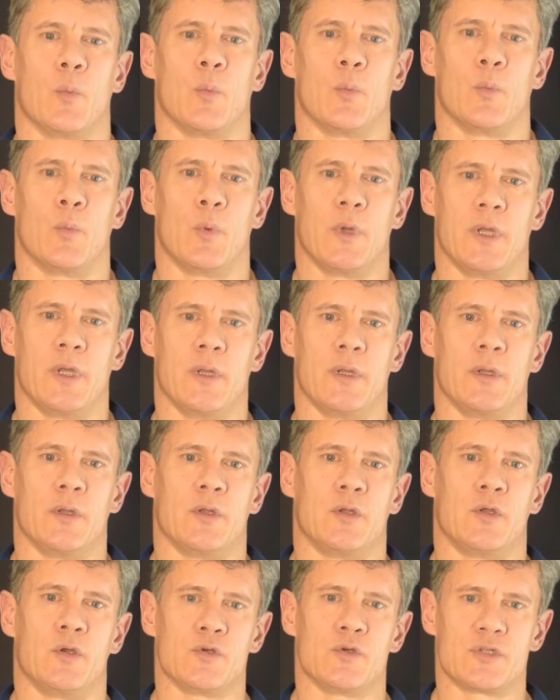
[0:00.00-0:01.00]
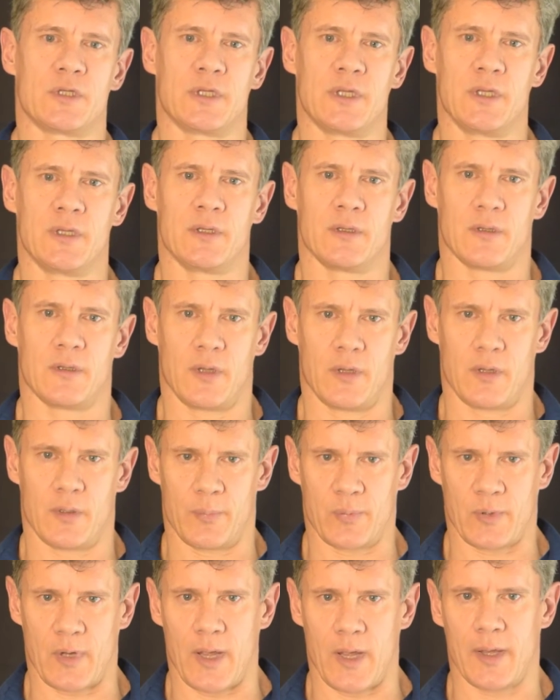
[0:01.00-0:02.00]
we usually
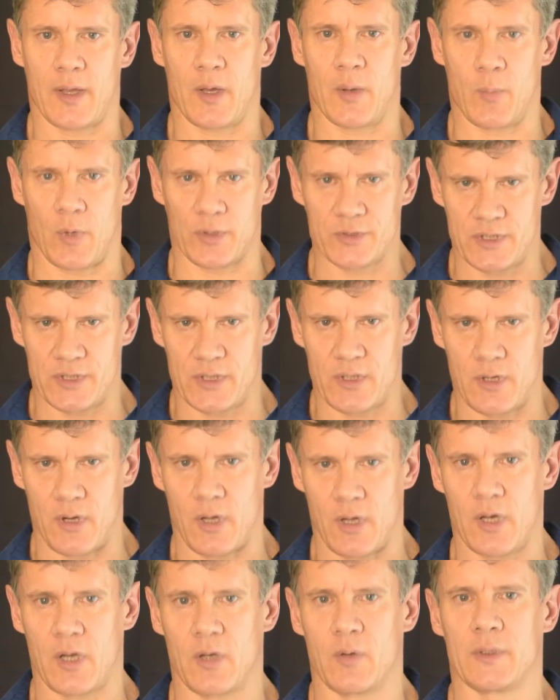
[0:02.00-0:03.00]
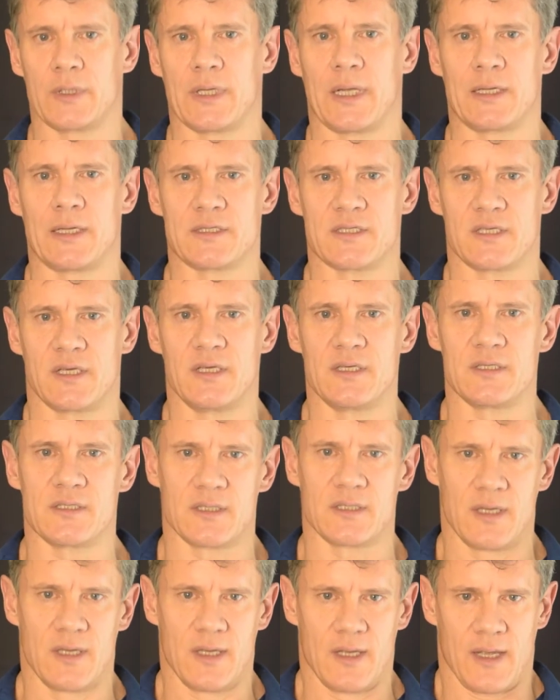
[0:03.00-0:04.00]
apply a Monte Carlo
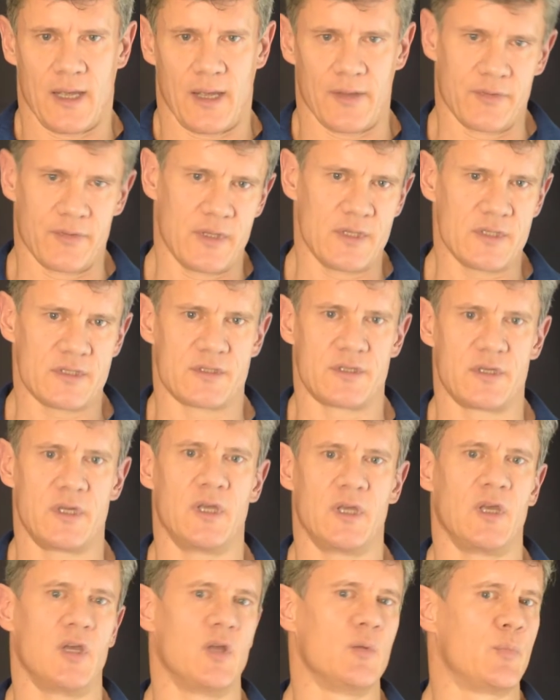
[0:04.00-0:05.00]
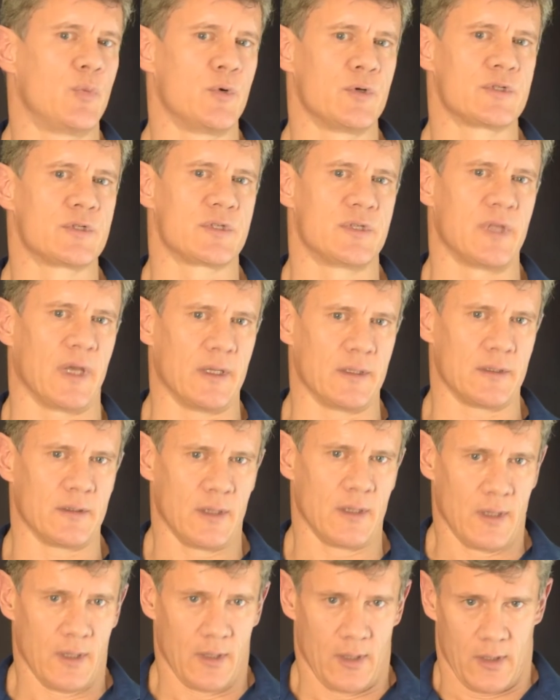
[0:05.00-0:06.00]
analysis, and these three inputs
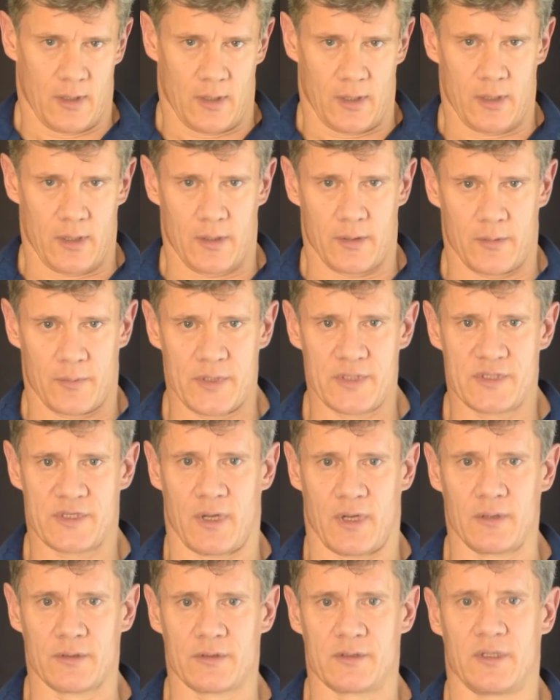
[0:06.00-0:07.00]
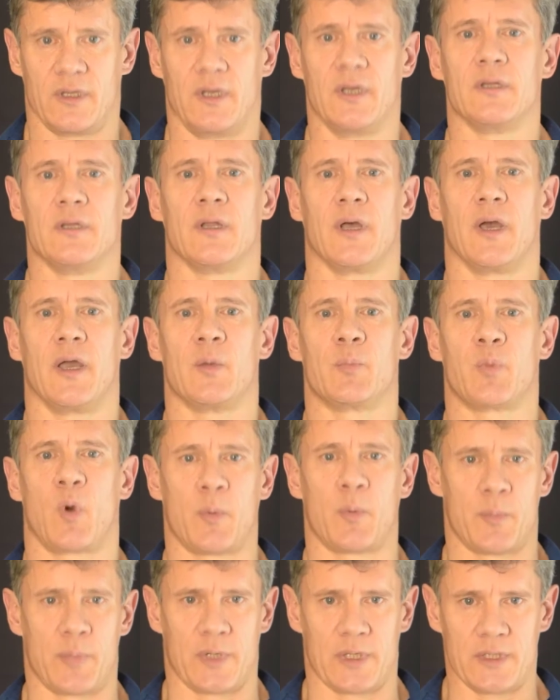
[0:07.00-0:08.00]
then result in a
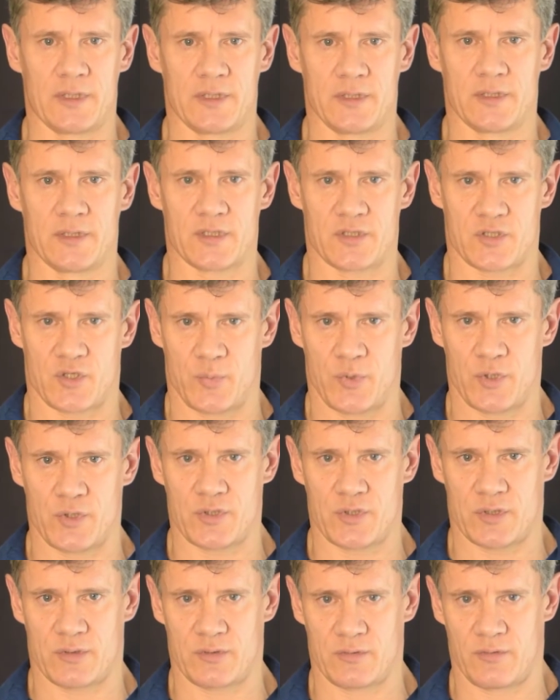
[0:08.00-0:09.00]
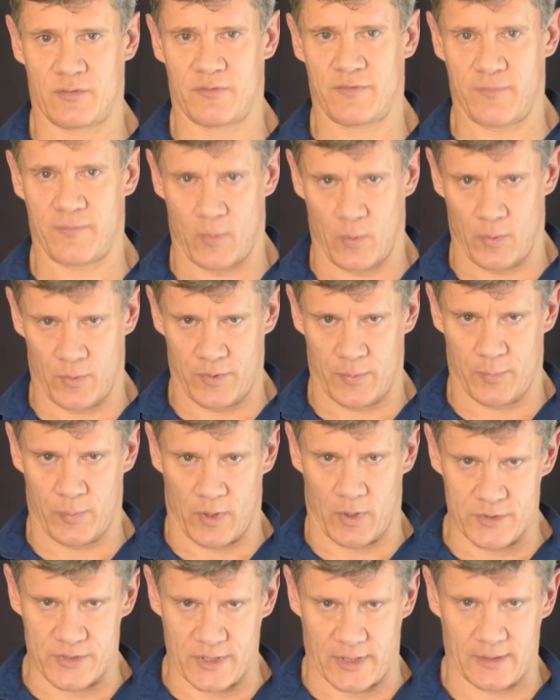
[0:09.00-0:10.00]
probability distribution for the
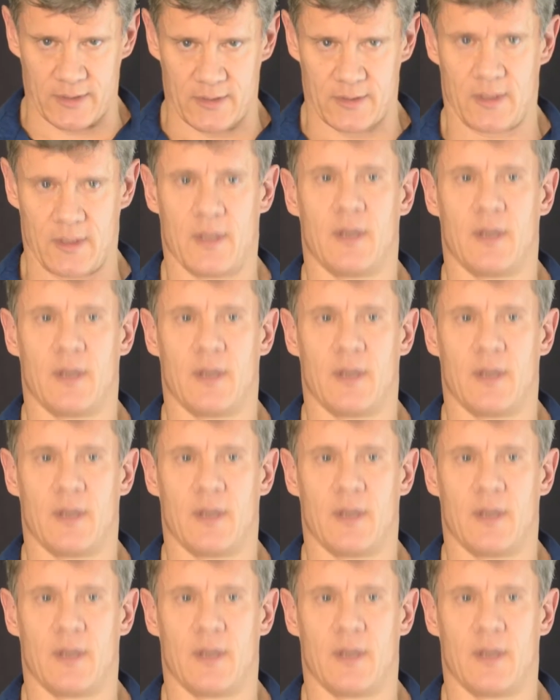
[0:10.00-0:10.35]
project.